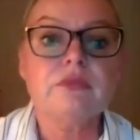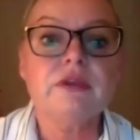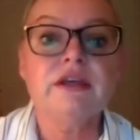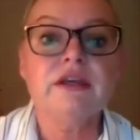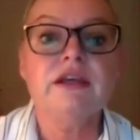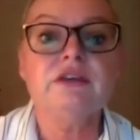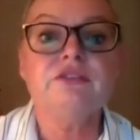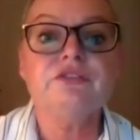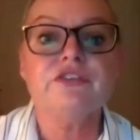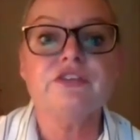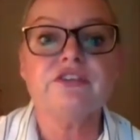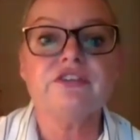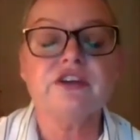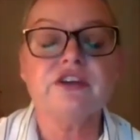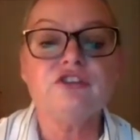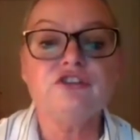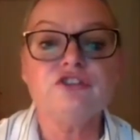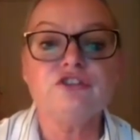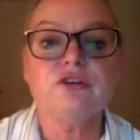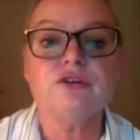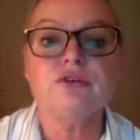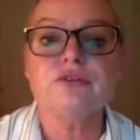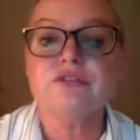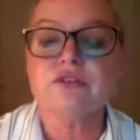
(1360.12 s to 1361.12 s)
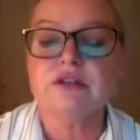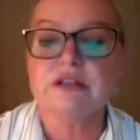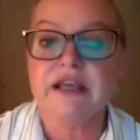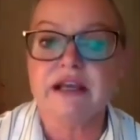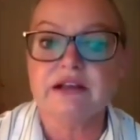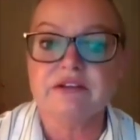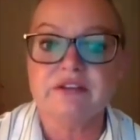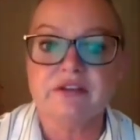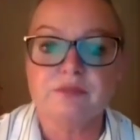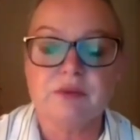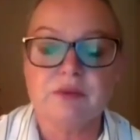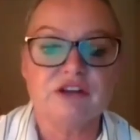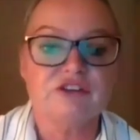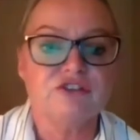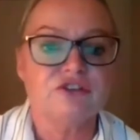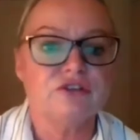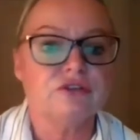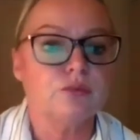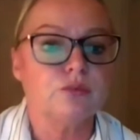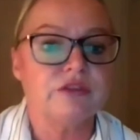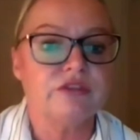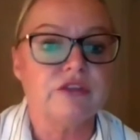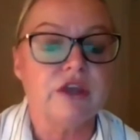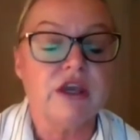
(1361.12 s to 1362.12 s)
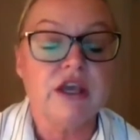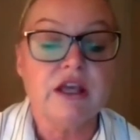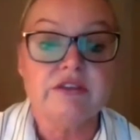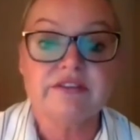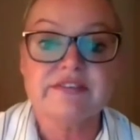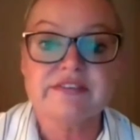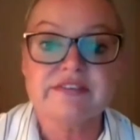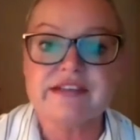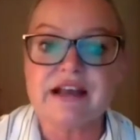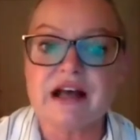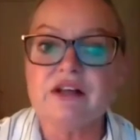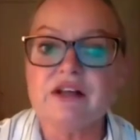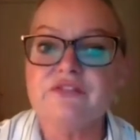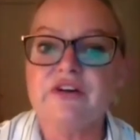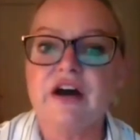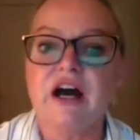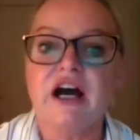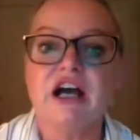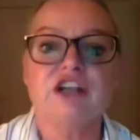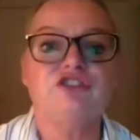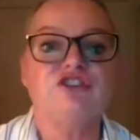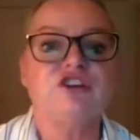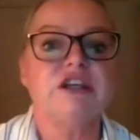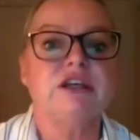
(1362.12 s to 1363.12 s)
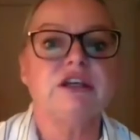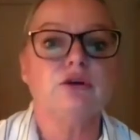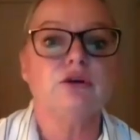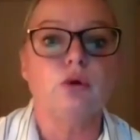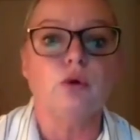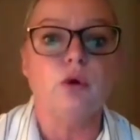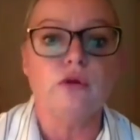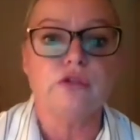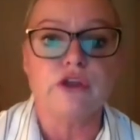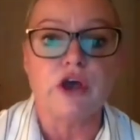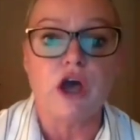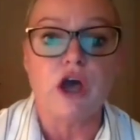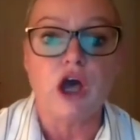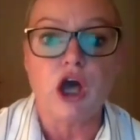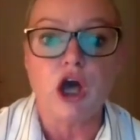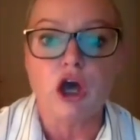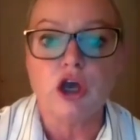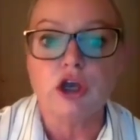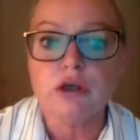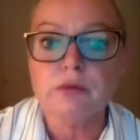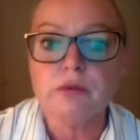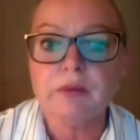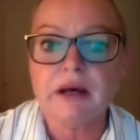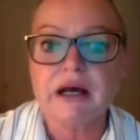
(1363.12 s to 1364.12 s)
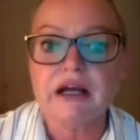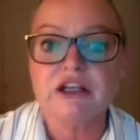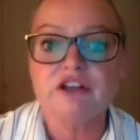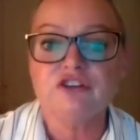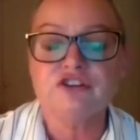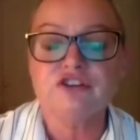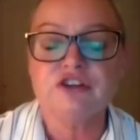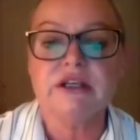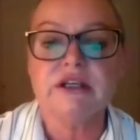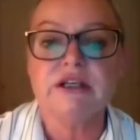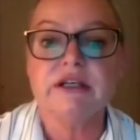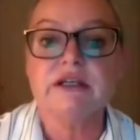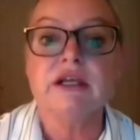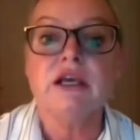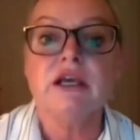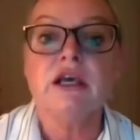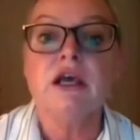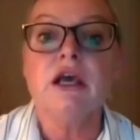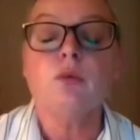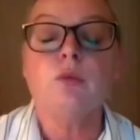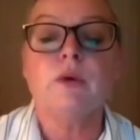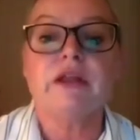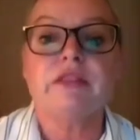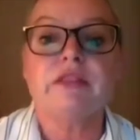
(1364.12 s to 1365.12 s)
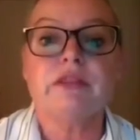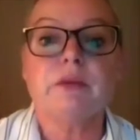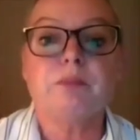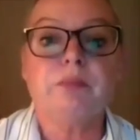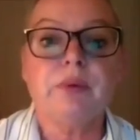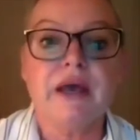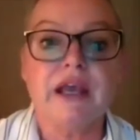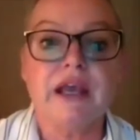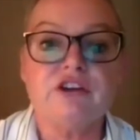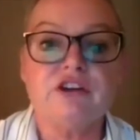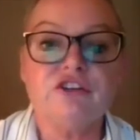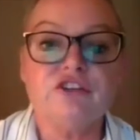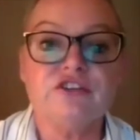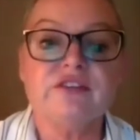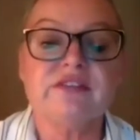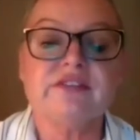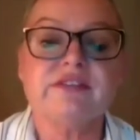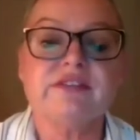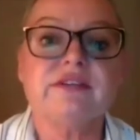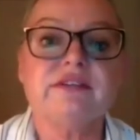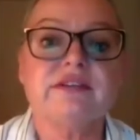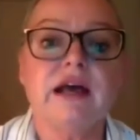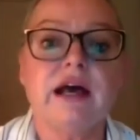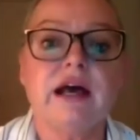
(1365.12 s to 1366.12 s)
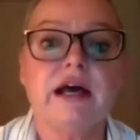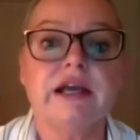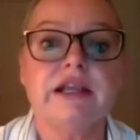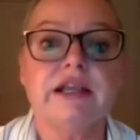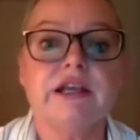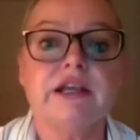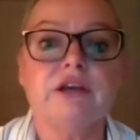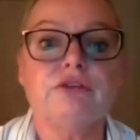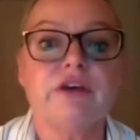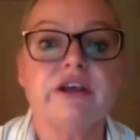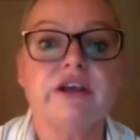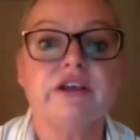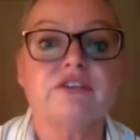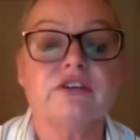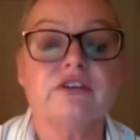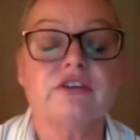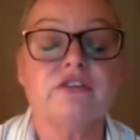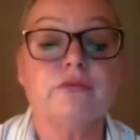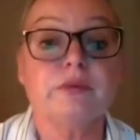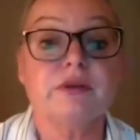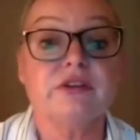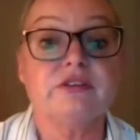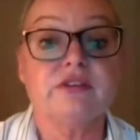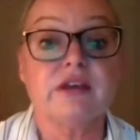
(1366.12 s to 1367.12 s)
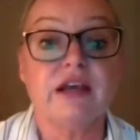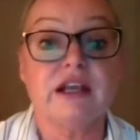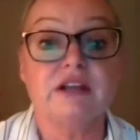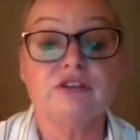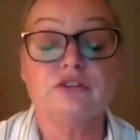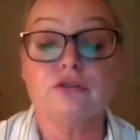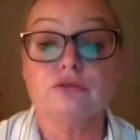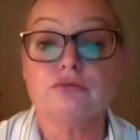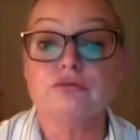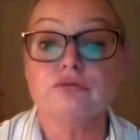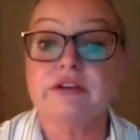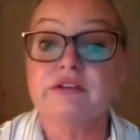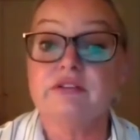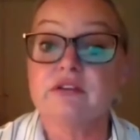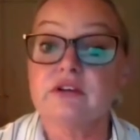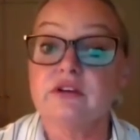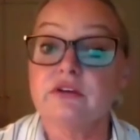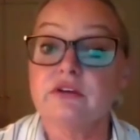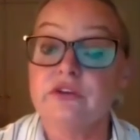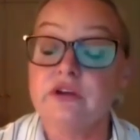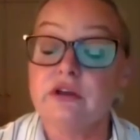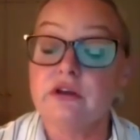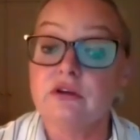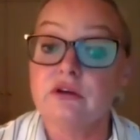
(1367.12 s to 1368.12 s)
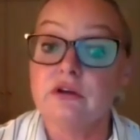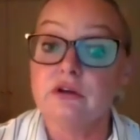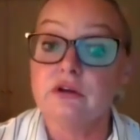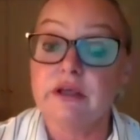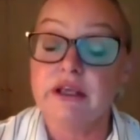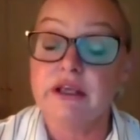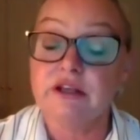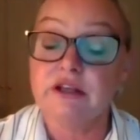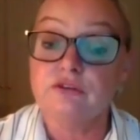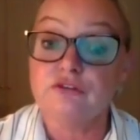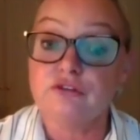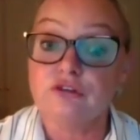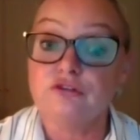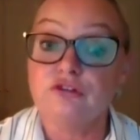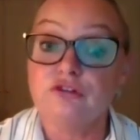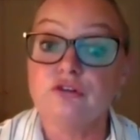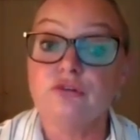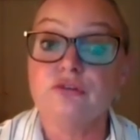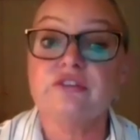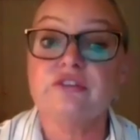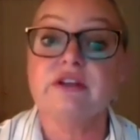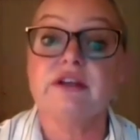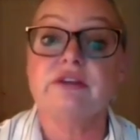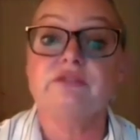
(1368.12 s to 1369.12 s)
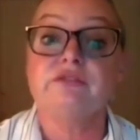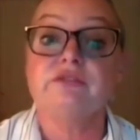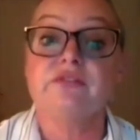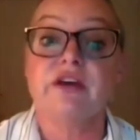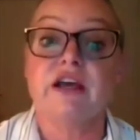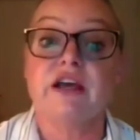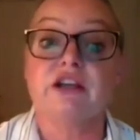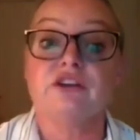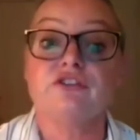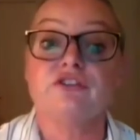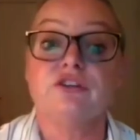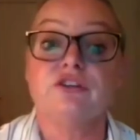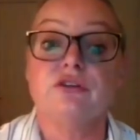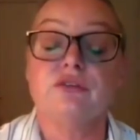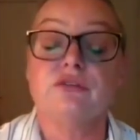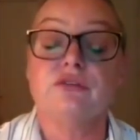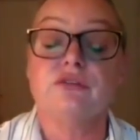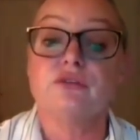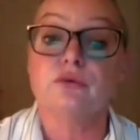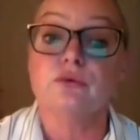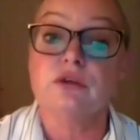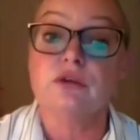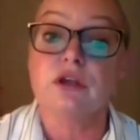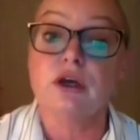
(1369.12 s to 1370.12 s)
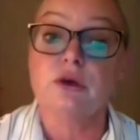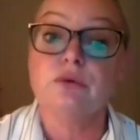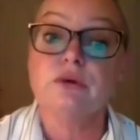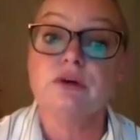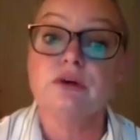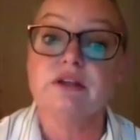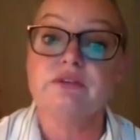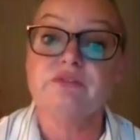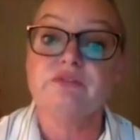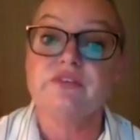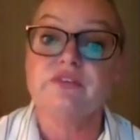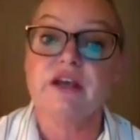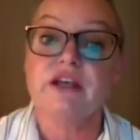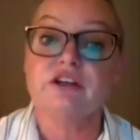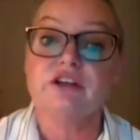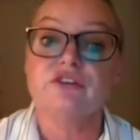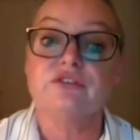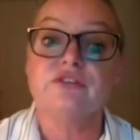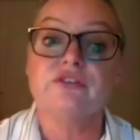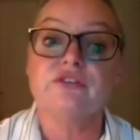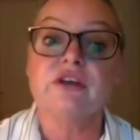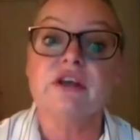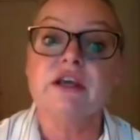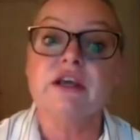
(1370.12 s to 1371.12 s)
If there's issues, Leanne's mentioned, with self-hygiene or the home hygiene, where the patient's at a higher risk of potential risk of introducing infections or local infections,